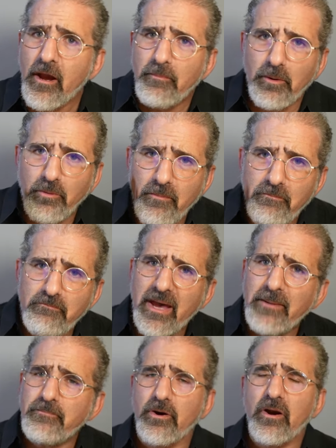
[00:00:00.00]
But
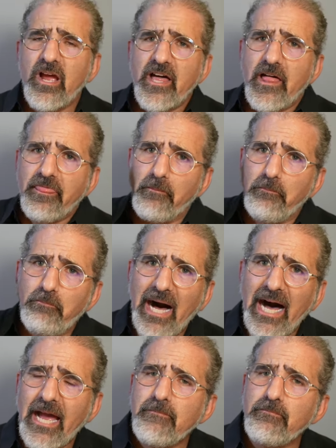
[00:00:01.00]
remember, the
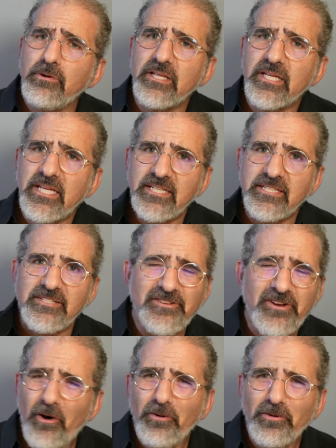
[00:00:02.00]
Bible is
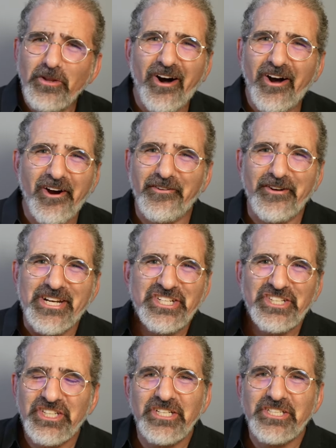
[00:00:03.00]
no longer a
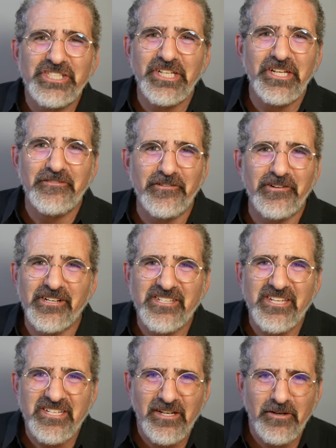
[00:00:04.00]
cheat sheet for
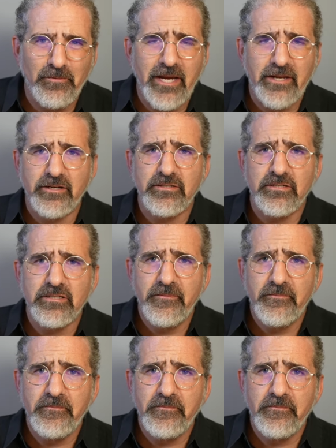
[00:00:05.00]
existing writers.